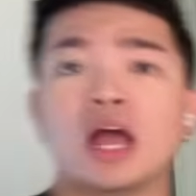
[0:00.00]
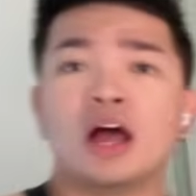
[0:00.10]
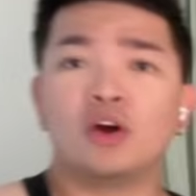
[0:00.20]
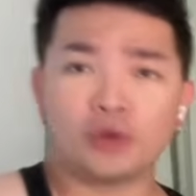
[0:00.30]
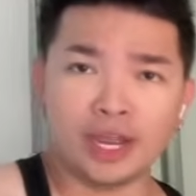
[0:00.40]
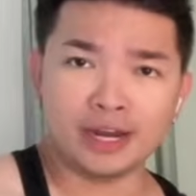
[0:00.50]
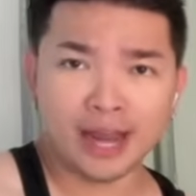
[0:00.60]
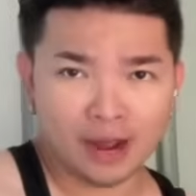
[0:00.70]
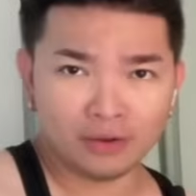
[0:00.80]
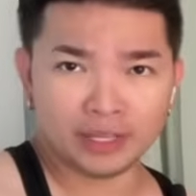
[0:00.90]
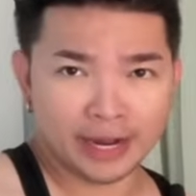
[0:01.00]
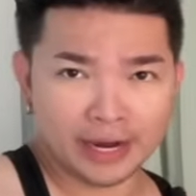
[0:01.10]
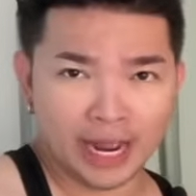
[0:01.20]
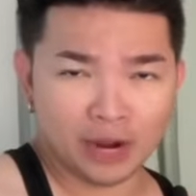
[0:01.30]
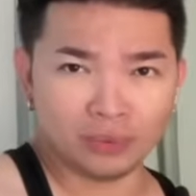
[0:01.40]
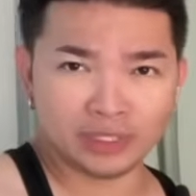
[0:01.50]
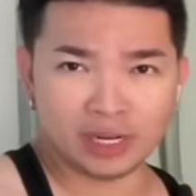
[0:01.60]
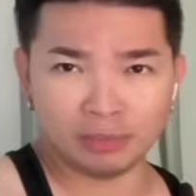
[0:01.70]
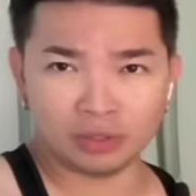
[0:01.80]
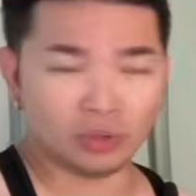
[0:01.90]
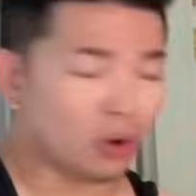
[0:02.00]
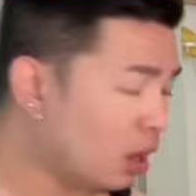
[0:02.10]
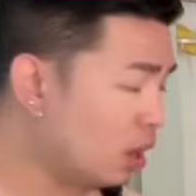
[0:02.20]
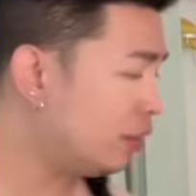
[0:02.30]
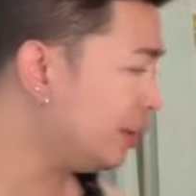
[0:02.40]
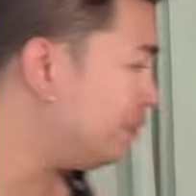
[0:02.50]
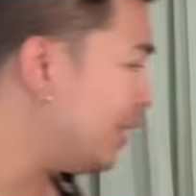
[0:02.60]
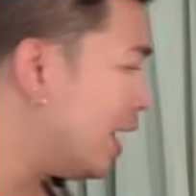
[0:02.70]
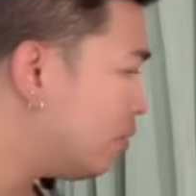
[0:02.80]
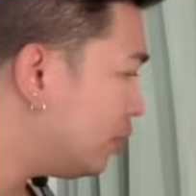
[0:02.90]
Okay, now that I was able to haul them down